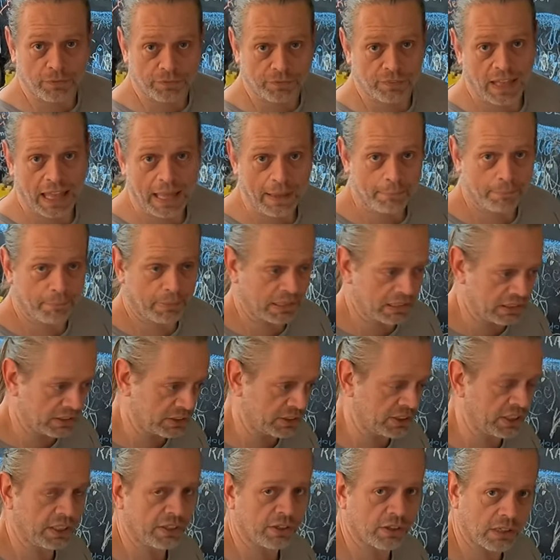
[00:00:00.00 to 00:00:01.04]
flat
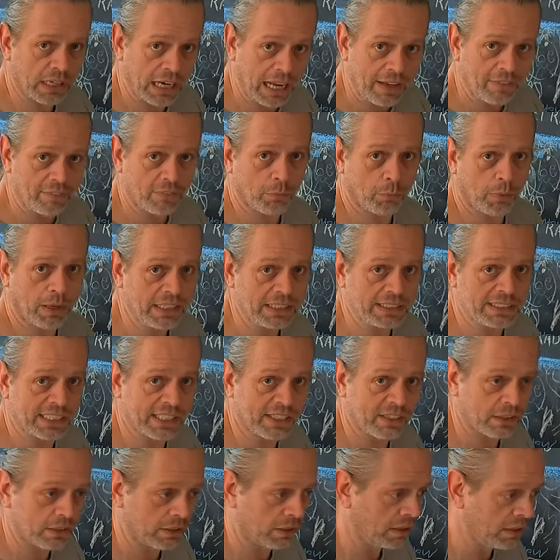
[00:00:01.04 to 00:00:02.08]
bench, you're gonna have the weights
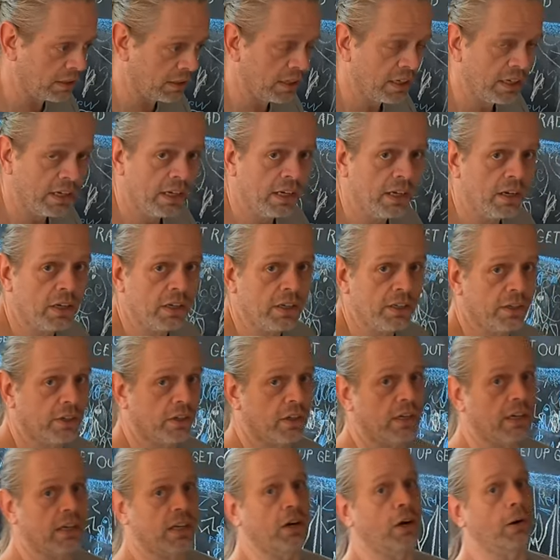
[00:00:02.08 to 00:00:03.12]
here,
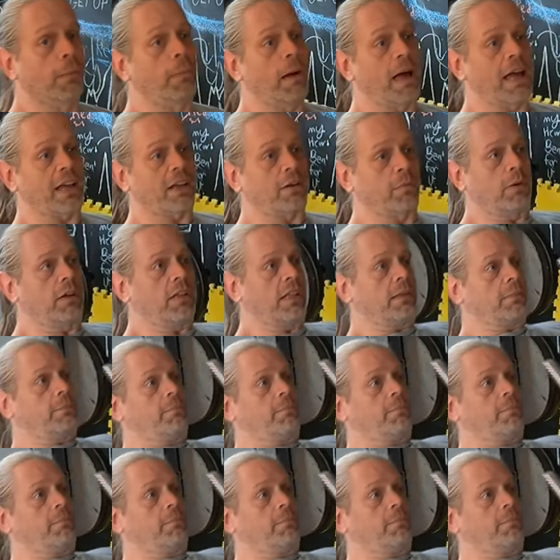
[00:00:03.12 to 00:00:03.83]
you're gonna go back with